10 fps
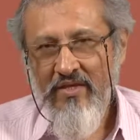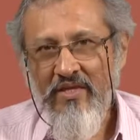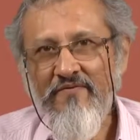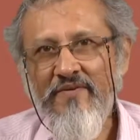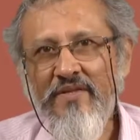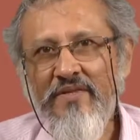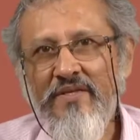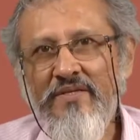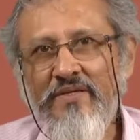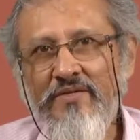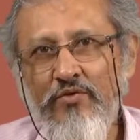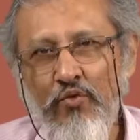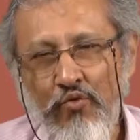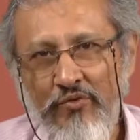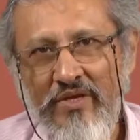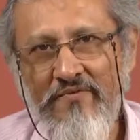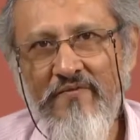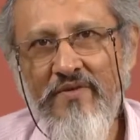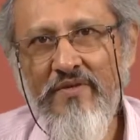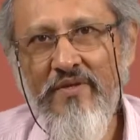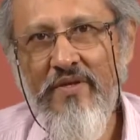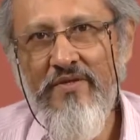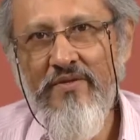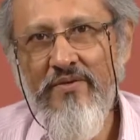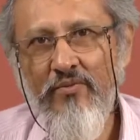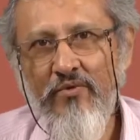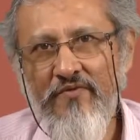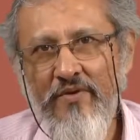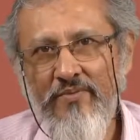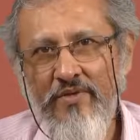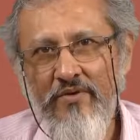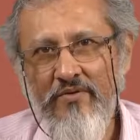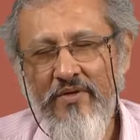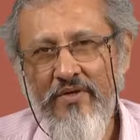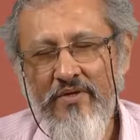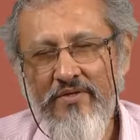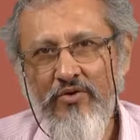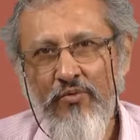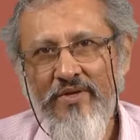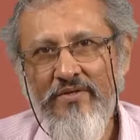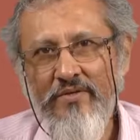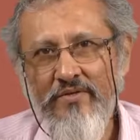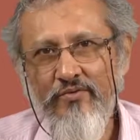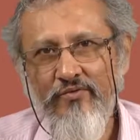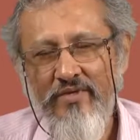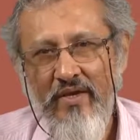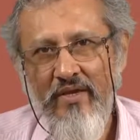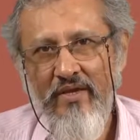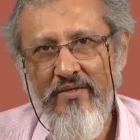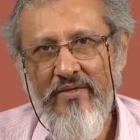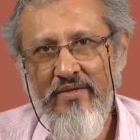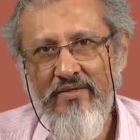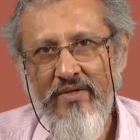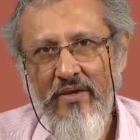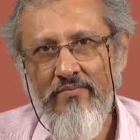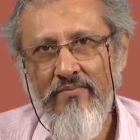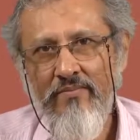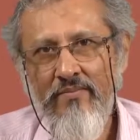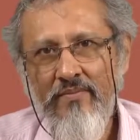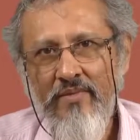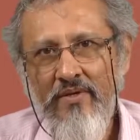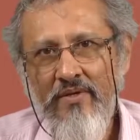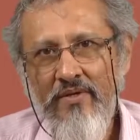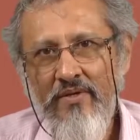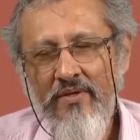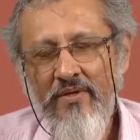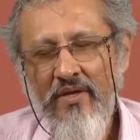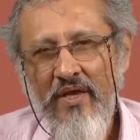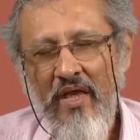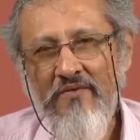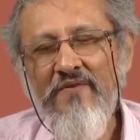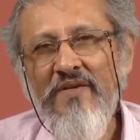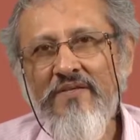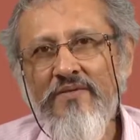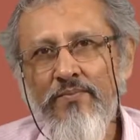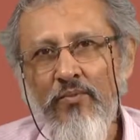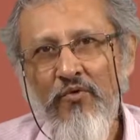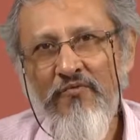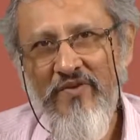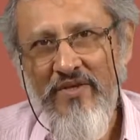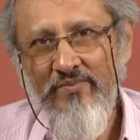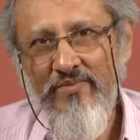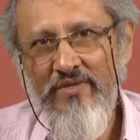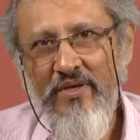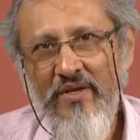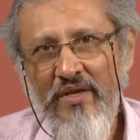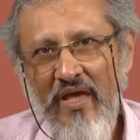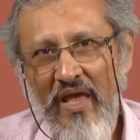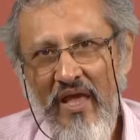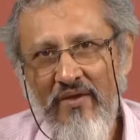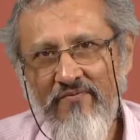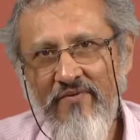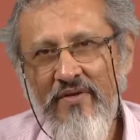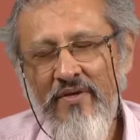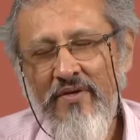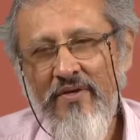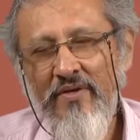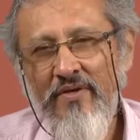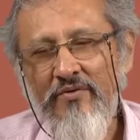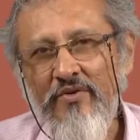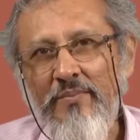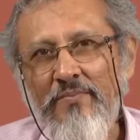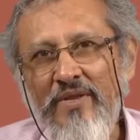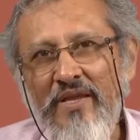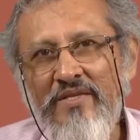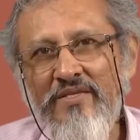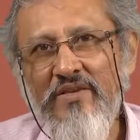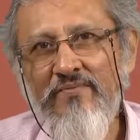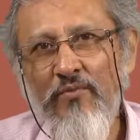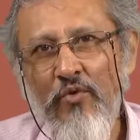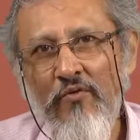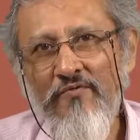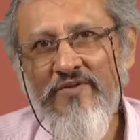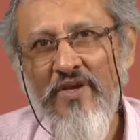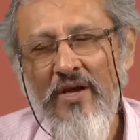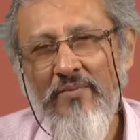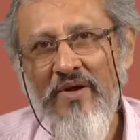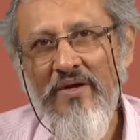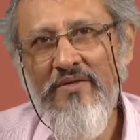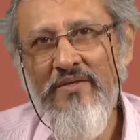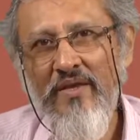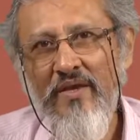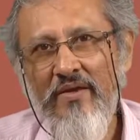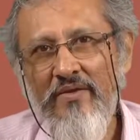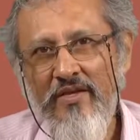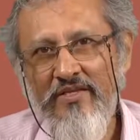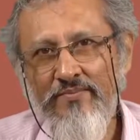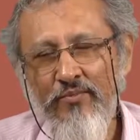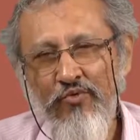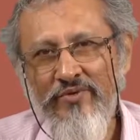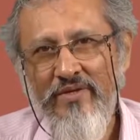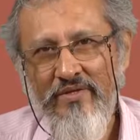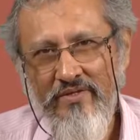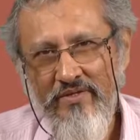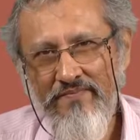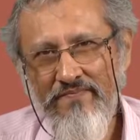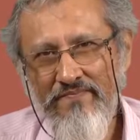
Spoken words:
Given that this is so, given that the morpheme theory is committed to saying that some affix morphemes have replacive morphs among their exponents,